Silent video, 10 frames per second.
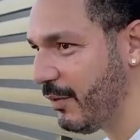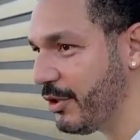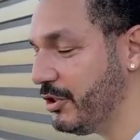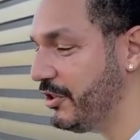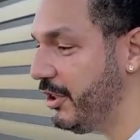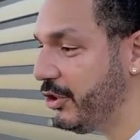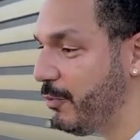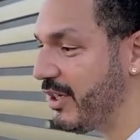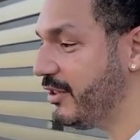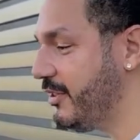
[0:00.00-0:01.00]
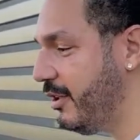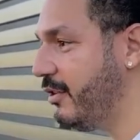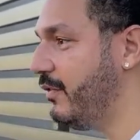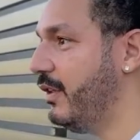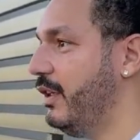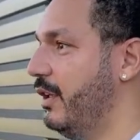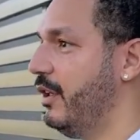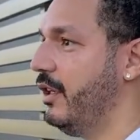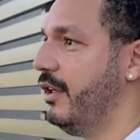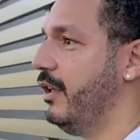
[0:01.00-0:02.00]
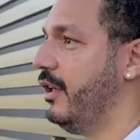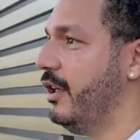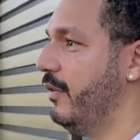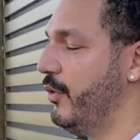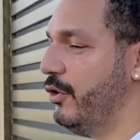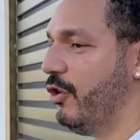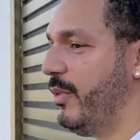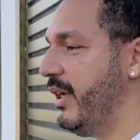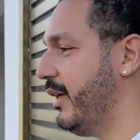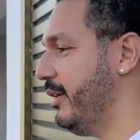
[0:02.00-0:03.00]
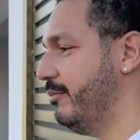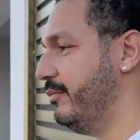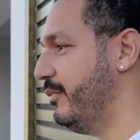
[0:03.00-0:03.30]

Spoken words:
Like if you're single by yourself, if you don't make it,